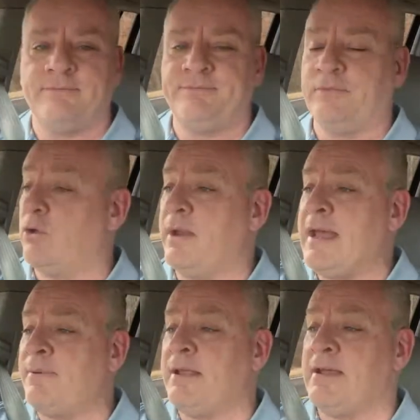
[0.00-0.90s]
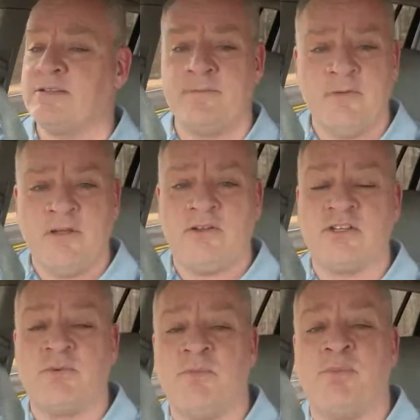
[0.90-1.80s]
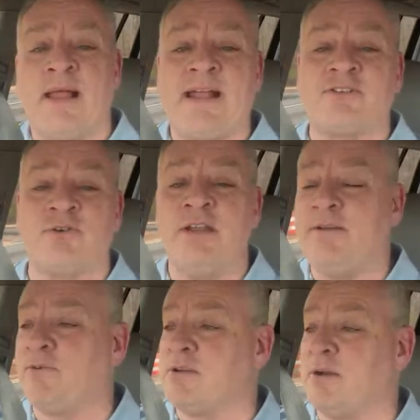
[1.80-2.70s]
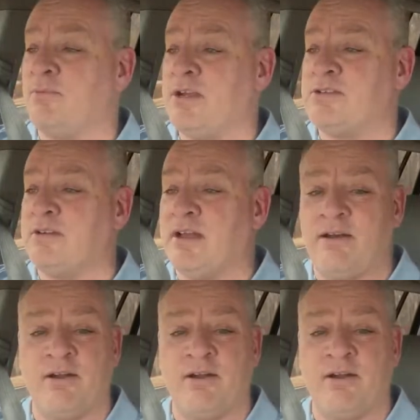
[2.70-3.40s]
Don't know what happened, guys. Just went black screen for some reason.